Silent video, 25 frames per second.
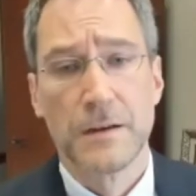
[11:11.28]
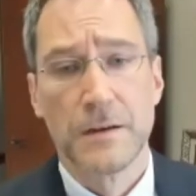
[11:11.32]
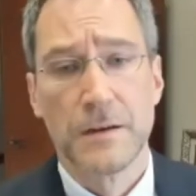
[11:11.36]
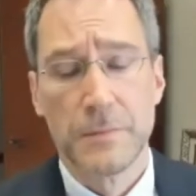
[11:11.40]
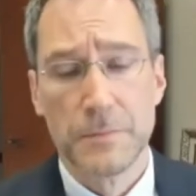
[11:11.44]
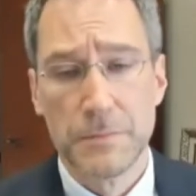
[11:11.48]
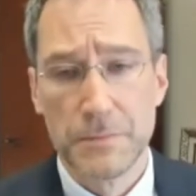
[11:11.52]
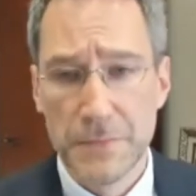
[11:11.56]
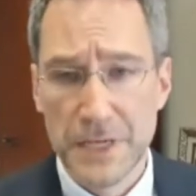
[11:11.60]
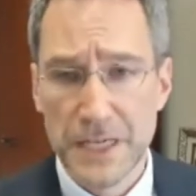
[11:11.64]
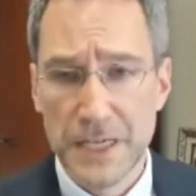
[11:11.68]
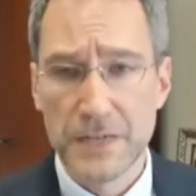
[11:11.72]

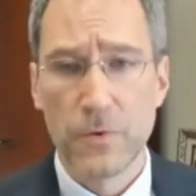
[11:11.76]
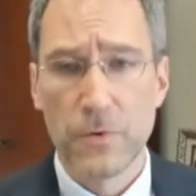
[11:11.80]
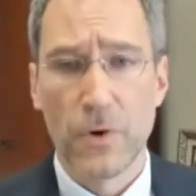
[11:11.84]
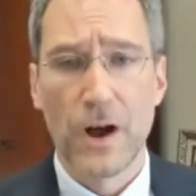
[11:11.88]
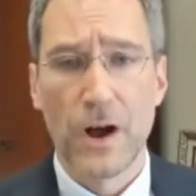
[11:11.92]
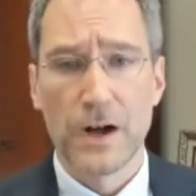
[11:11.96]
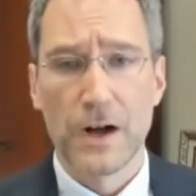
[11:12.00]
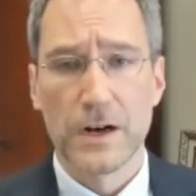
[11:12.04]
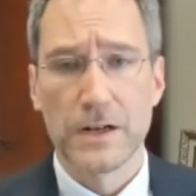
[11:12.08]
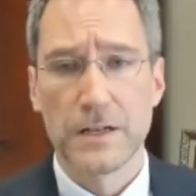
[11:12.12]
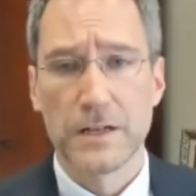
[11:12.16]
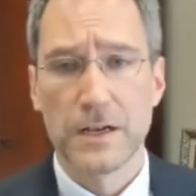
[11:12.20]

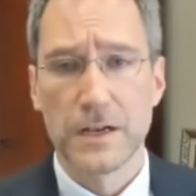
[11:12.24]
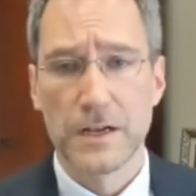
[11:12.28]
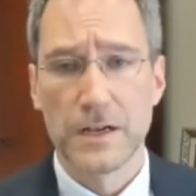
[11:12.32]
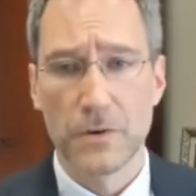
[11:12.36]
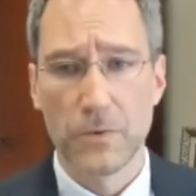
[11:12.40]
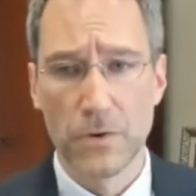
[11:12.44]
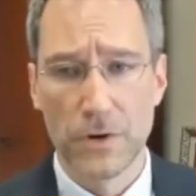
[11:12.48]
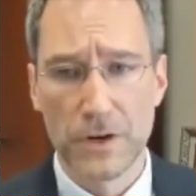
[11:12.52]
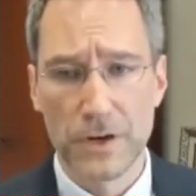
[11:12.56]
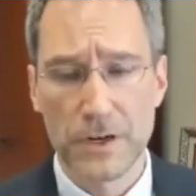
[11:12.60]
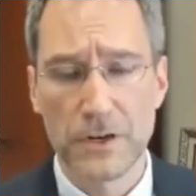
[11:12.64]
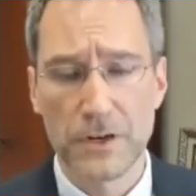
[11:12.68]
Meanwhile,
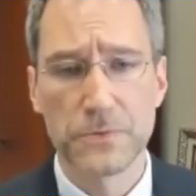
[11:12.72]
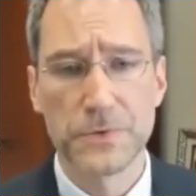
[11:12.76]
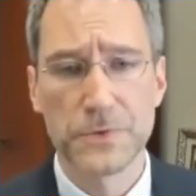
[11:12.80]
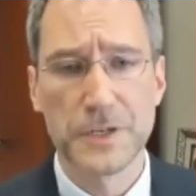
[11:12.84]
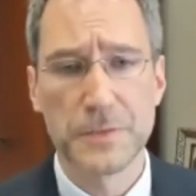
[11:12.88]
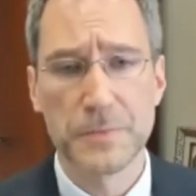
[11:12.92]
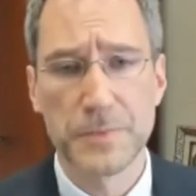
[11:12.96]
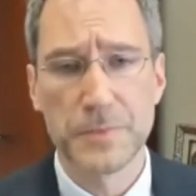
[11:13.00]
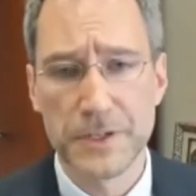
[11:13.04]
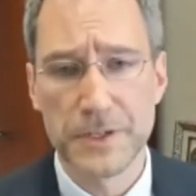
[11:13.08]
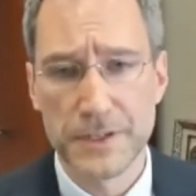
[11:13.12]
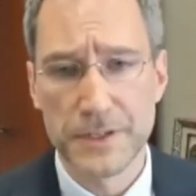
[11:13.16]
we're going to
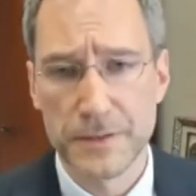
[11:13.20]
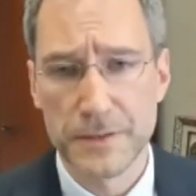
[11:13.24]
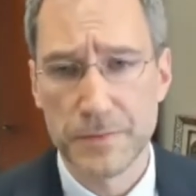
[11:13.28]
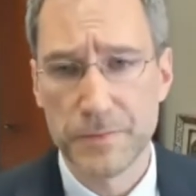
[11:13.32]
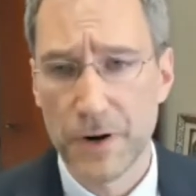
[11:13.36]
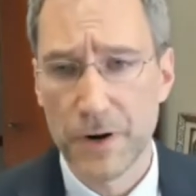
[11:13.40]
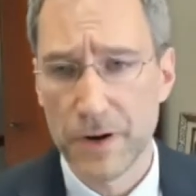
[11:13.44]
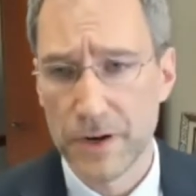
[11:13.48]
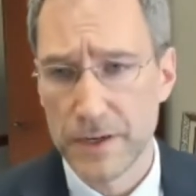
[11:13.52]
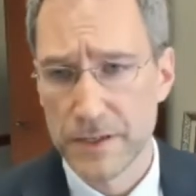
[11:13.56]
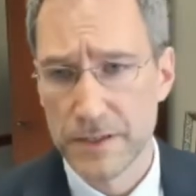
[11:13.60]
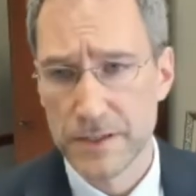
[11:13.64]
rebuild
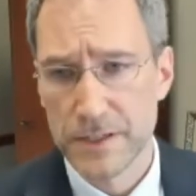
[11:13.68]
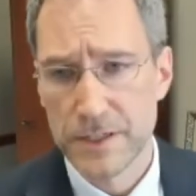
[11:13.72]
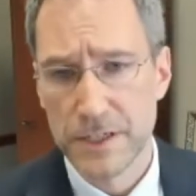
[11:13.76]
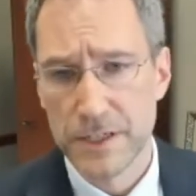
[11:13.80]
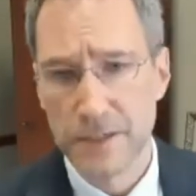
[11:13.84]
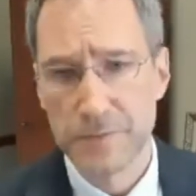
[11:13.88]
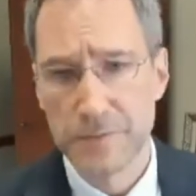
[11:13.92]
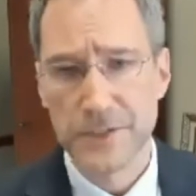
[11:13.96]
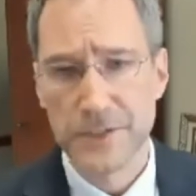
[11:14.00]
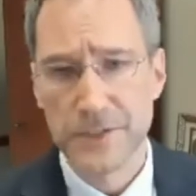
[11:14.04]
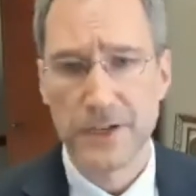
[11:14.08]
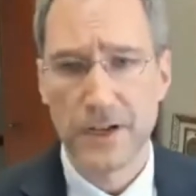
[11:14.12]

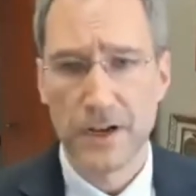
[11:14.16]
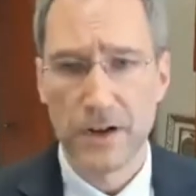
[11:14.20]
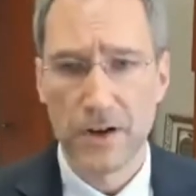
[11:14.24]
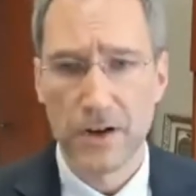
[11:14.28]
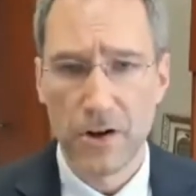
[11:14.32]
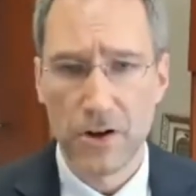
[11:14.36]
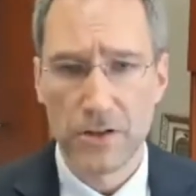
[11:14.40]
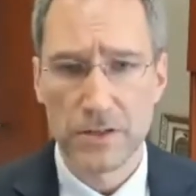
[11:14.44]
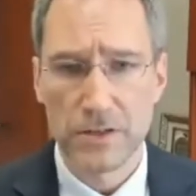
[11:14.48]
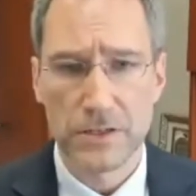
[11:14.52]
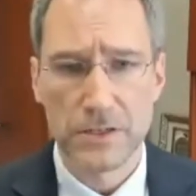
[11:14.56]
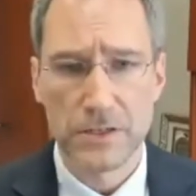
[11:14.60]
partnerships
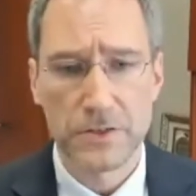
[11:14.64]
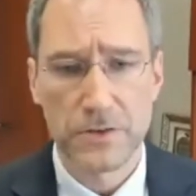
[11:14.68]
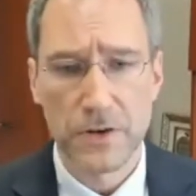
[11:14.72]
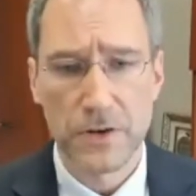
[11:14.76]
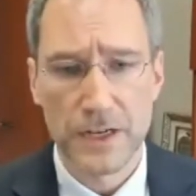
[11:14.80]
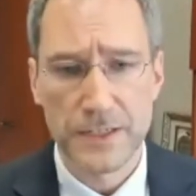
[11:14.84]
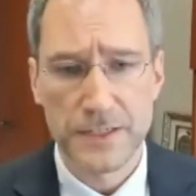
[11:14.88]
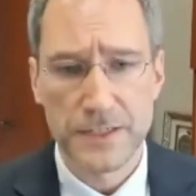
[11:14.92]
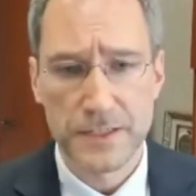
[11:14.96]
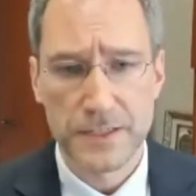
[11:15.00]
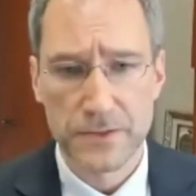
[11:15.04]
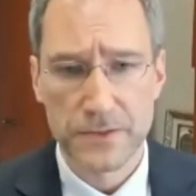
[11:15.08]
all
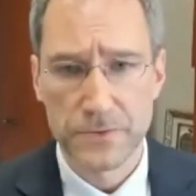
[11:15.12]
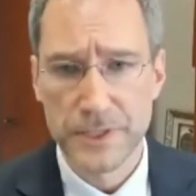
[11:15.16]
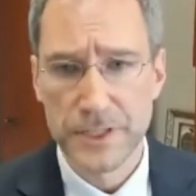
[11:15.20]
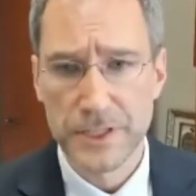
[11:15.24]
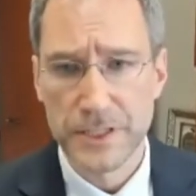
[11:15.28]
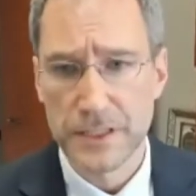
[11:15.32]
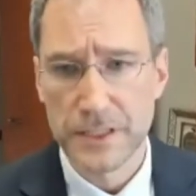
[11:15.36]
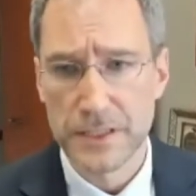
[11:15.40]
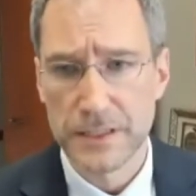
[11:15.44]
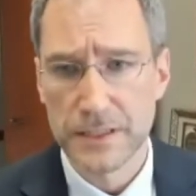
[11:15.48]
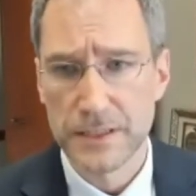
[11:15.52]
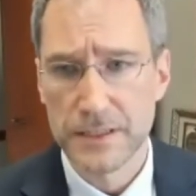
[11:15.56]
across the
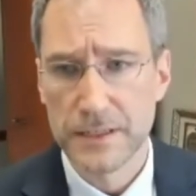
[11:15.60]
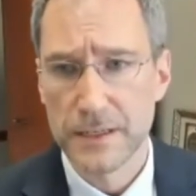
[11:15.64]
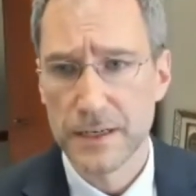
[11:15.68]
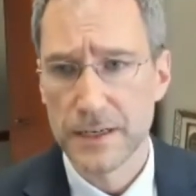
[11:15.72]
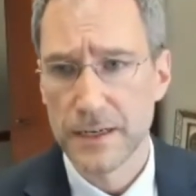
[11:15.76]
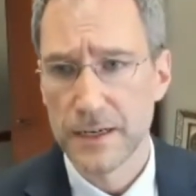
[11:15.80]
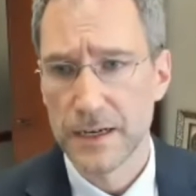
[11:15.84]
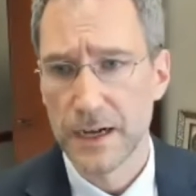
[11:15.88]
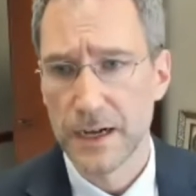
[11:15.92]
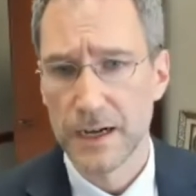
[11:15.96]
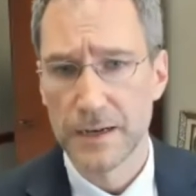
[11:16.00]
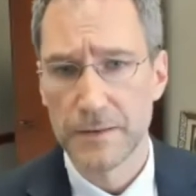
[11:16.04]
region.
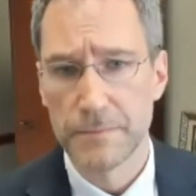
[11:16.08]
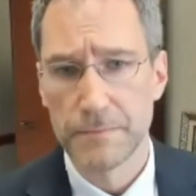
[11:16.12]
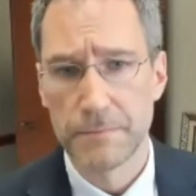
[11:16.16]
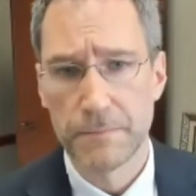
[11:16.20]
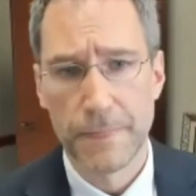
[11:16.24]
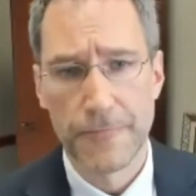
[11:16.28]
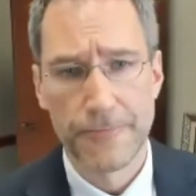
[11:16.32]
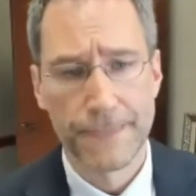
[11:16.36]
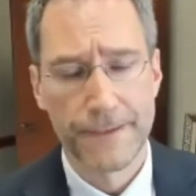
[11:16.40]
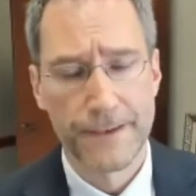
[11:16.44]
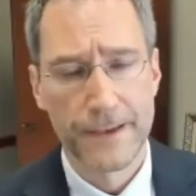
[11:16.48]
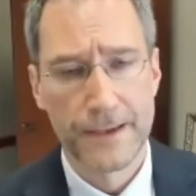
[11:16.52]
You